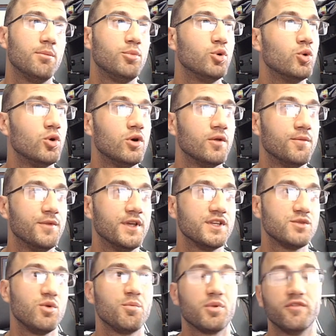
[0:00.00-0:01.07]
pool. This
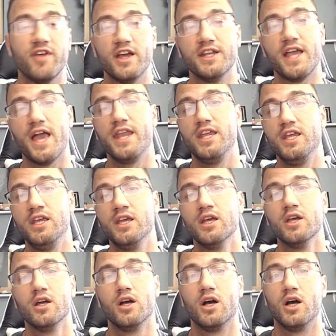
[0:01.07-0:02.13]
will prevent any
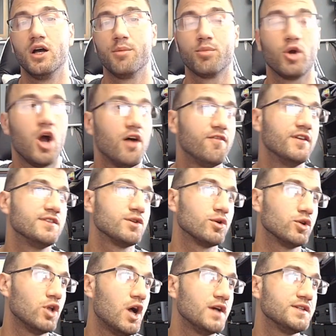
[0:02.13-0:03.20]
profits or
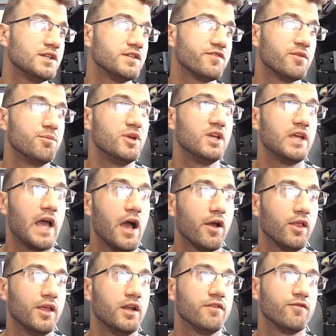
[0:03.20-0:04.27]
losses from being
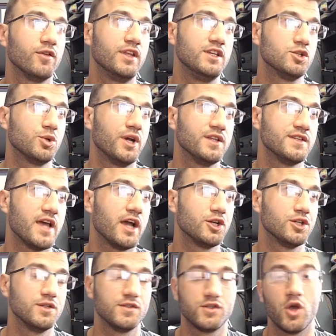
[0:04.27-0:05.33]
calculated for these
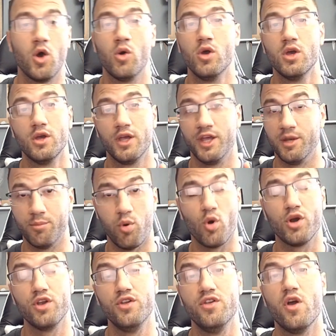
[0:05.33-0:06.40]
transactions. So an
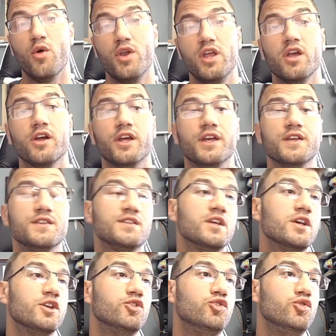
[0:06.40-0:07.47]
important note here is
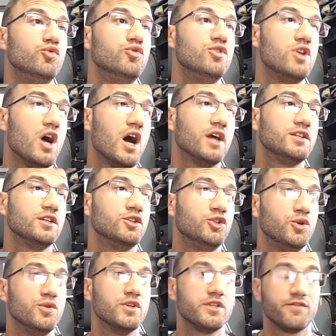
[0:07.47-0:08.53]
do not
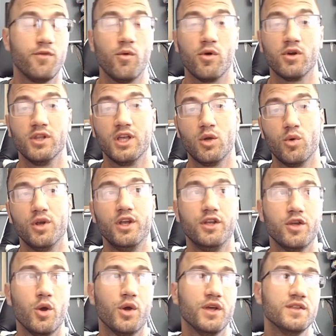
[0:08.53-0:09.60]
do this for liquidity
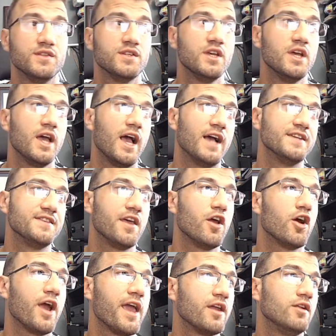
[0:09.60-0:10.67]
tokens, as they
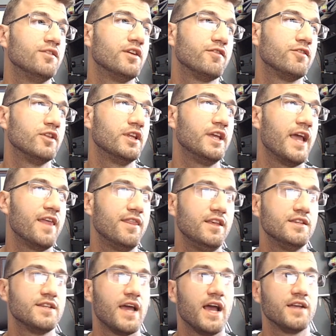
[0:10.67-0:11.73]
are handled differently and
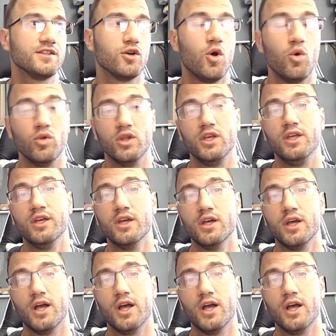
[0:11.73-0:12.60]
these tags are only